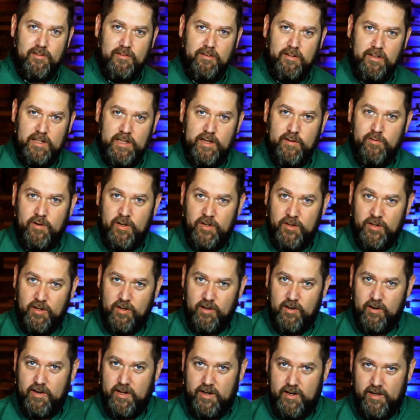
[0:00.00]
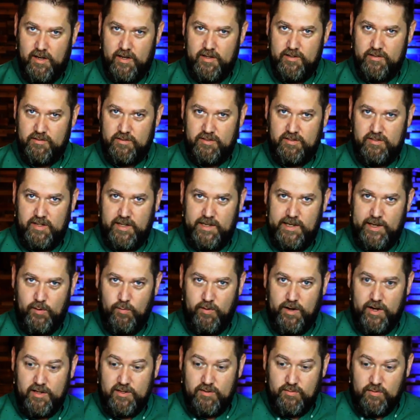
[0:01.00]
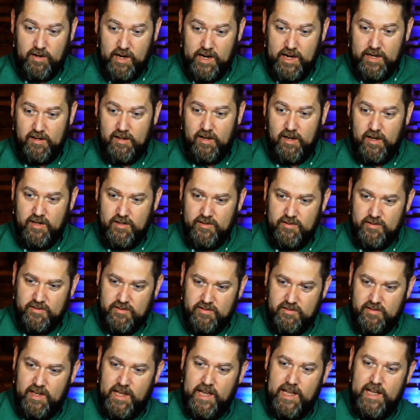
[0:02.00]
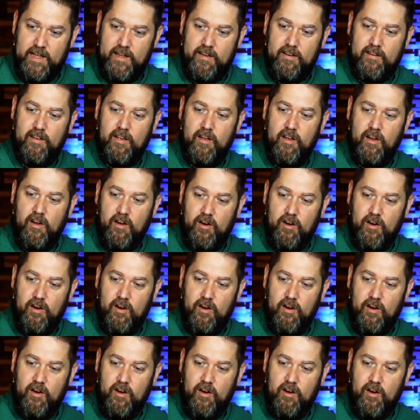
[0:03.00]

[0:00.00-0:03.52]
to live with her in an understanding way, trying to understand